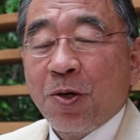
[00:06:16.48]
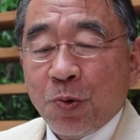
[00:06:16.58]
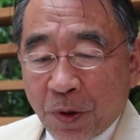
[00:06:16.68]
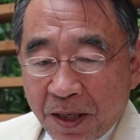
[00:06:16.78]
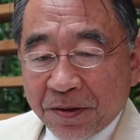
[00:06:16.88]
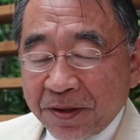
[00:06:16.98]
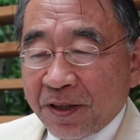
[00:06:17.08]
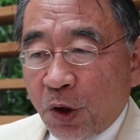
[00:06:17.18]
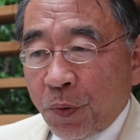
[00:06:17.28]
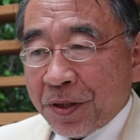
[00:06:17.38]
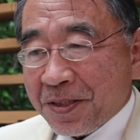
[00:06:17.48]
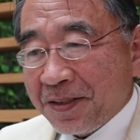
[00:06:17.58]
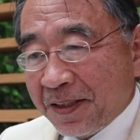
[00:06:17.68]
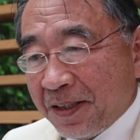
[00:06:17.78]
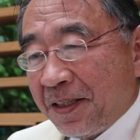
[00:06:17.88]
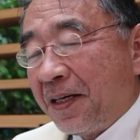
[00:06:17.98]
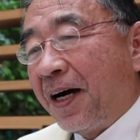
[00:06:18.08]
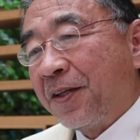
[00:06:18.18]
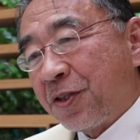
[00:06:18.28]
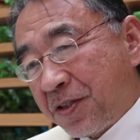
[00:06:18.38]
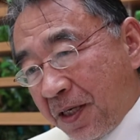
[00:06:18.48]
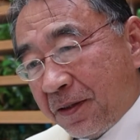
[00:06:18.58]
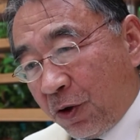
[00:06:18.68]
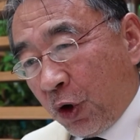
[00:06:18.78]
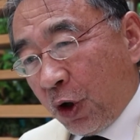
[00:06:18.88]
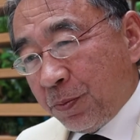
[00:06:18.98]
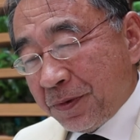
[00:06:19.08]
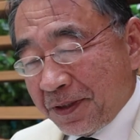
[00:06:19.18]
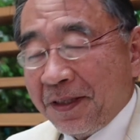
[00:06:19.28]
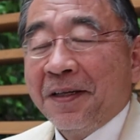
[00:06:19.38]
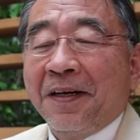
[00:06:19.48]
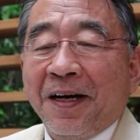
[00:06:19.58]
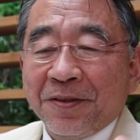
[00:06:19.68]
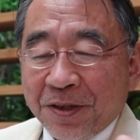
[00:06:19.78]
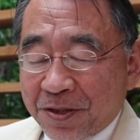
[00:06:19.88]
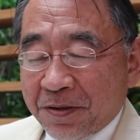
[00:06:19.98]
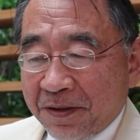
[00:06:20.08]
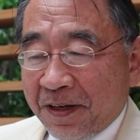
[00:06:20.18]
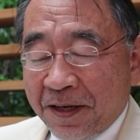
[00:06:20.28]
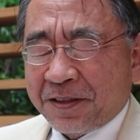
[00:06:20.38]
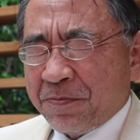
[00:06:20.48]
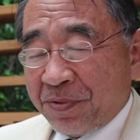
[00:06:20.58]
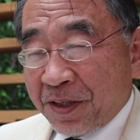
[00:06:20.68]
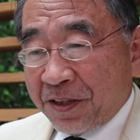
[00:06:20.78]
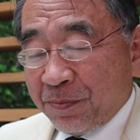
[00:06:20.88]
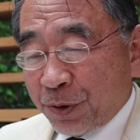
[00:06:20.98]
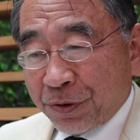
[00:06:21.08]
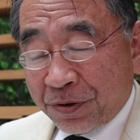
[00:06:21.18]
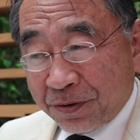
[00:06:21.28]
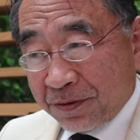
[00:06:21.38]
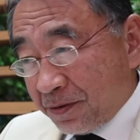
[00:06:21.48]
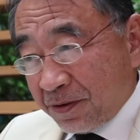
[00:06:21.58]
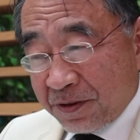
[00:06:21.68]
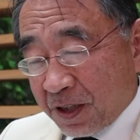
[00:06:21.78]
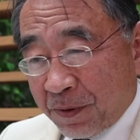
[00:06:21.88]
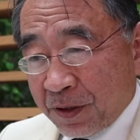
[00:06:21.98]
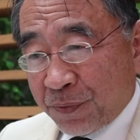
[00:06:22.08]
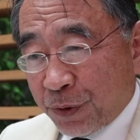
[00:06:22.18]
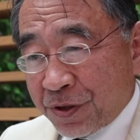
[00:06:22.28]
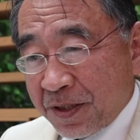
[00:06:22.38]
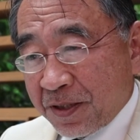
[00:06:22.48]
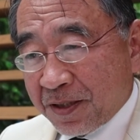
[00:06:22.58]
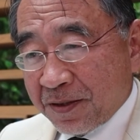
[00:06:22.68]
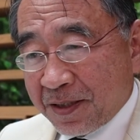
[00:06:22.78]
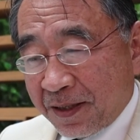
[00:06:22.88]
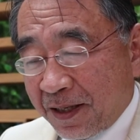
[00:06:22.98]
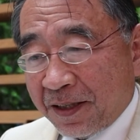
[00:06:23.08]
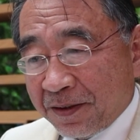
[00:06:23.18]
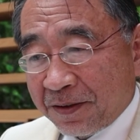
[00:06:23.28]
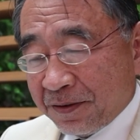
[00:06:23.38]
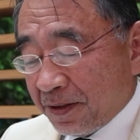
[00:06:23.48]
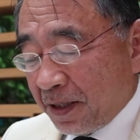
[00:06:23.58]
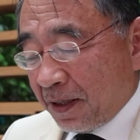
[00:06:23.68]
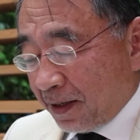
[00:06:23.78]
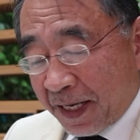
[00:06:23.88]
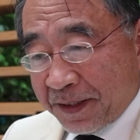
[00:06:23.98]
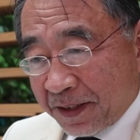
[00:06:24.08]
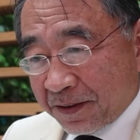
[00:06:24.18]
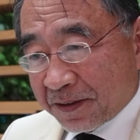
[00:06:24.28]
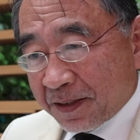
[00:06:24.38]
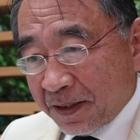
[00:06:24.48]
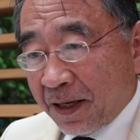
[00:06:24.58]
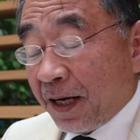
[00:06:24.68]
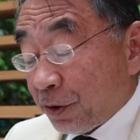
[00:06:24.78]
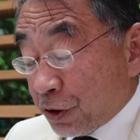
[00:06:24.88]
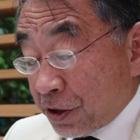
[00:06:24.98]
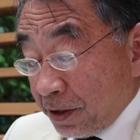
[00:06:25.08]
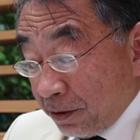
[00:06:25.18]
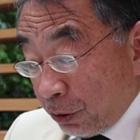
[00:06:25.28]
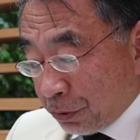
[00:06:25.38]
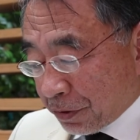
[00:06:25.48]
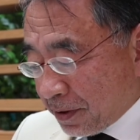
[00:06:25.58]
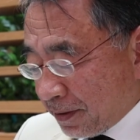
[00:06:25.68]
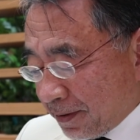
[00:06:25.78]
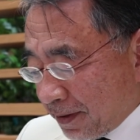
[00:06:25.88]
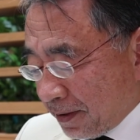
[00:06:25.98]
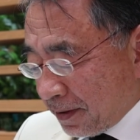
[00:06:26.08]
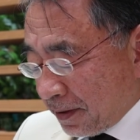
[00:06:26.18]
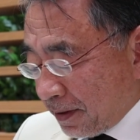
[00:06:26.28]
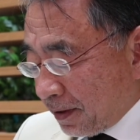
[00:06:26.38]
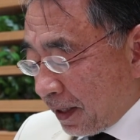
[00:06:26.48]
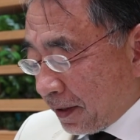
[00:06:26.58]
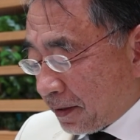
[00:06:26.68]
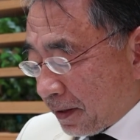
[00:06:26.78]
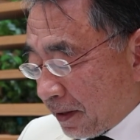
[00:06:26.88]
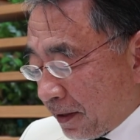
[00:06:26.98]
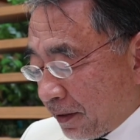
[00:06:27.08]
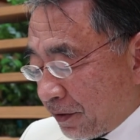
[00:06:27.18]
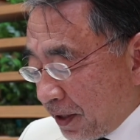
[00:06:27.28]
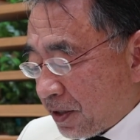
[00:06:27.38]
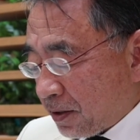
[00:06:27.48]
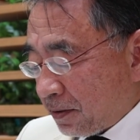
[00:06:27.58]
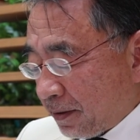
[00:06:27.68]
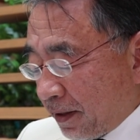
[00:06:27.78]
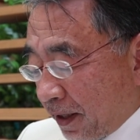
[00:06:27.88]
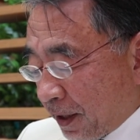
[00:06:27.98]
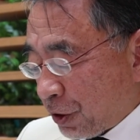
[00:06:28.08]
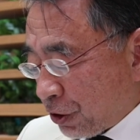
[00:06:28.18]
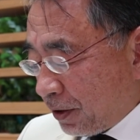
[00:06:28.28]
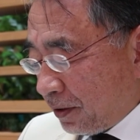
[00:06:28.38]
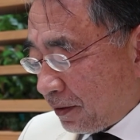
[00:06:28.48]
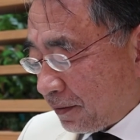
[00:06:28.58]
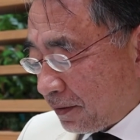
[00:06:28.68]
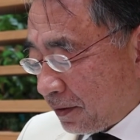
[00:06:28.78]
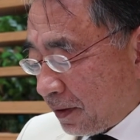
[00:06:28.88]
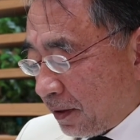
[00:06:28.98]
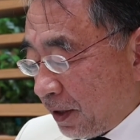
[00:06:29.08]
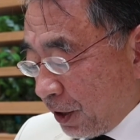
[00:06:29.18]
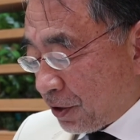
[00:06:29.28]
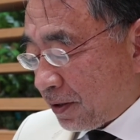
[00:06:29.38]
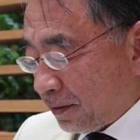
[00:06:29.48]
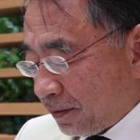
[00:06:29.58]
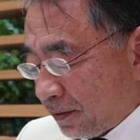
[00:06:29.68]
Work in the office and stay in the home and write a very beautiful Japanese four seasons and lightings. And she knows, like, this energy is